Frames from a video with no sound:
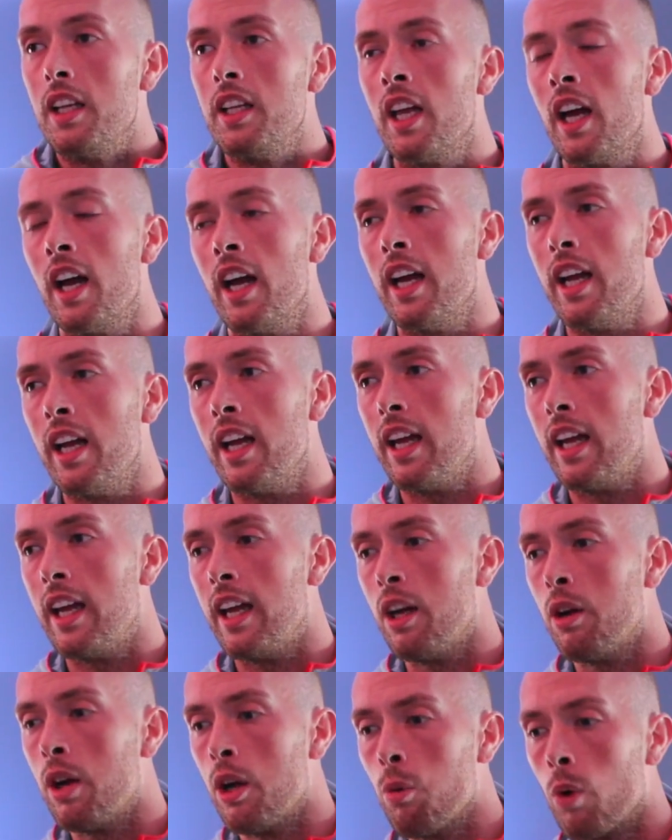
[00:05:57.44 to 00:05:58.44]
Yeah,
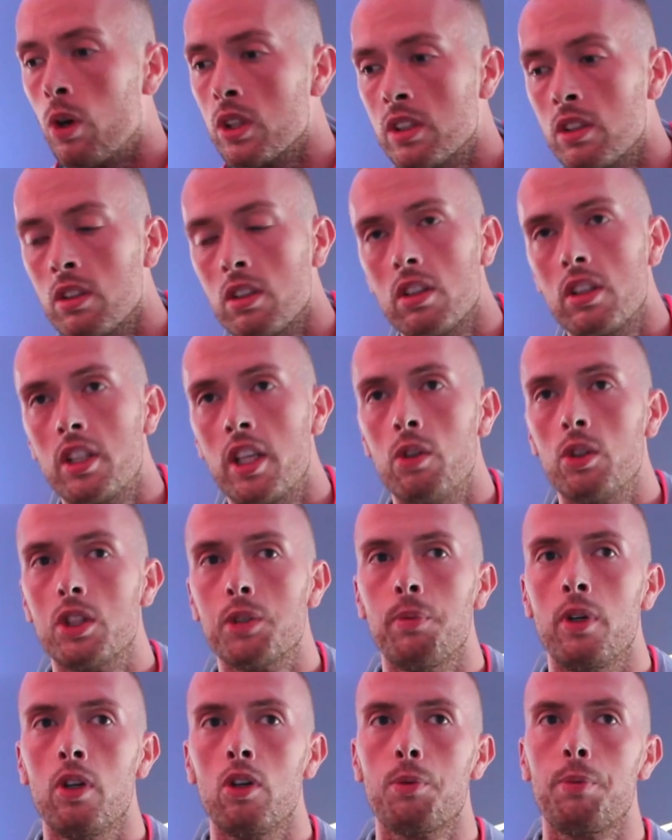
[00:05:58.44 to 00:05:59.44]
it wasn't too
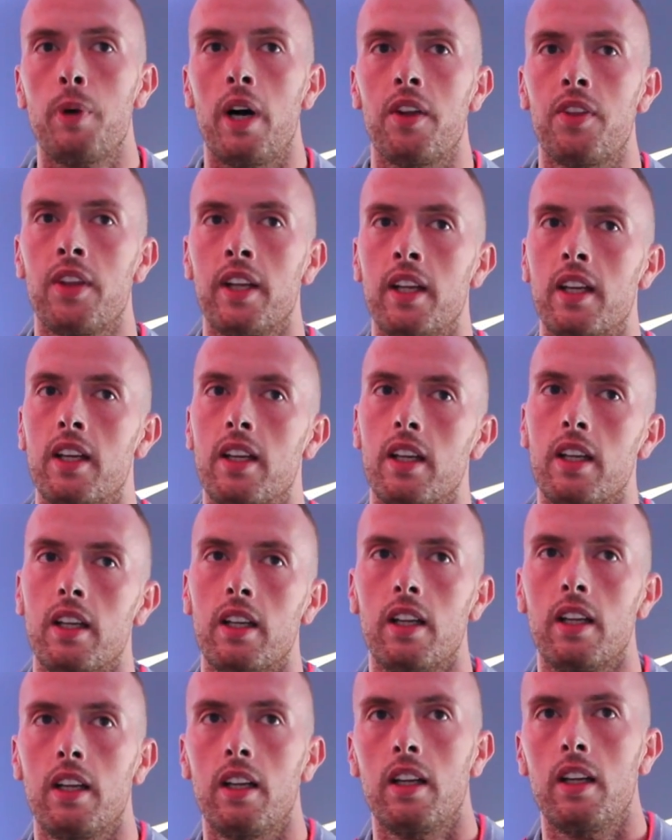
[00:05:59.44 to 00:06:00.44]
smooth, but I
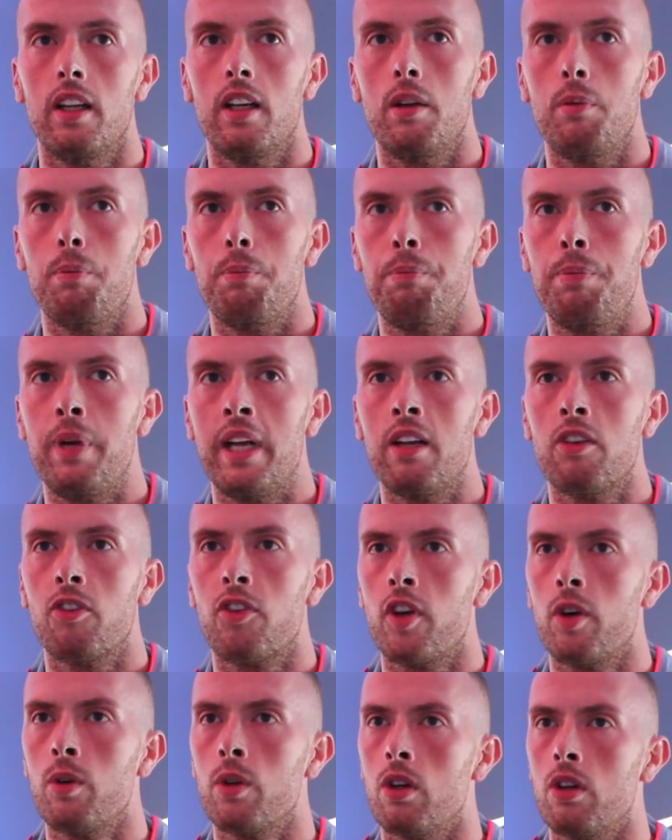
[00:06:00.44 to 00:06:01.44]
think being
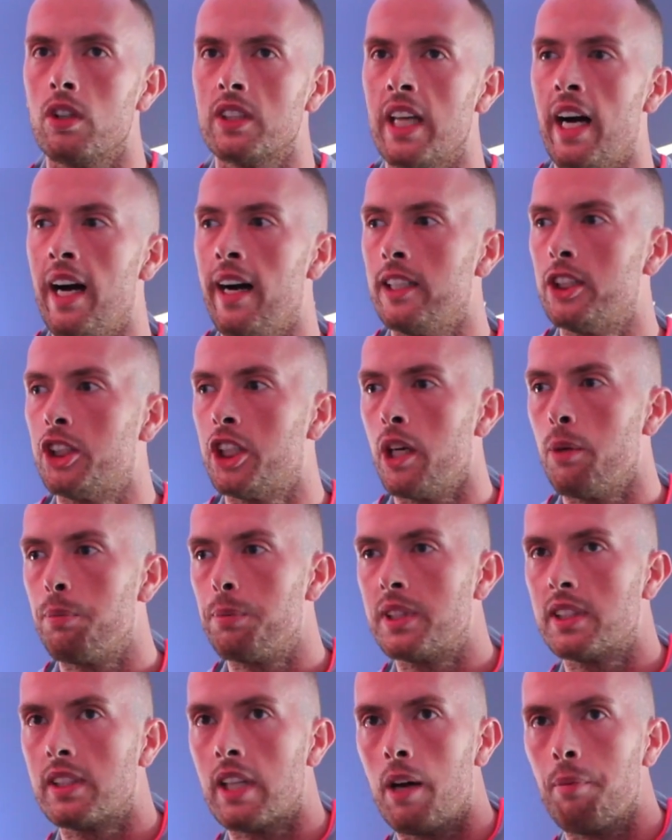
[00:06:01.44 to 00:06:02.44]
through those
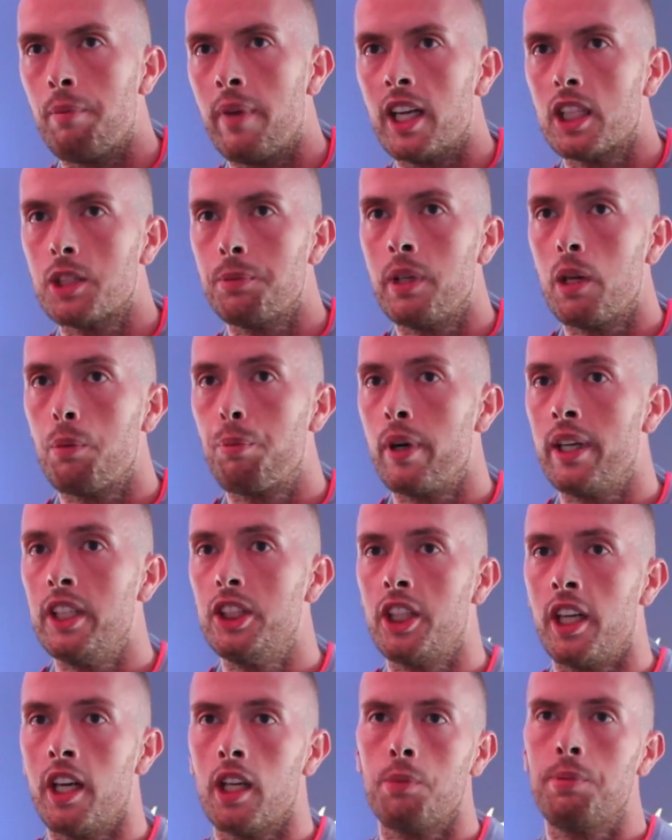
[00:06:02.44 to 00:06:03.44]
hardships, that makes me
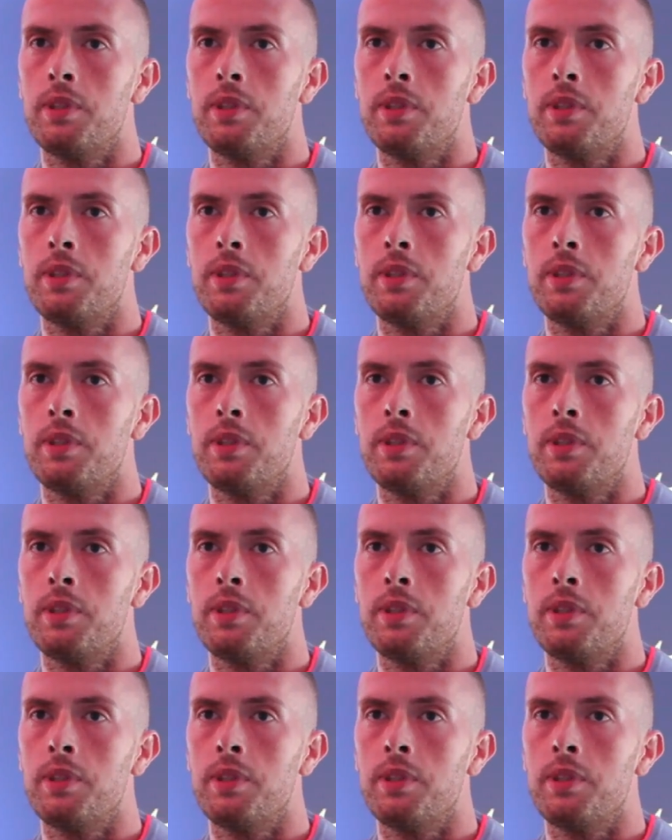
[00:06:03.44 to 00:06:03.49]
appreciate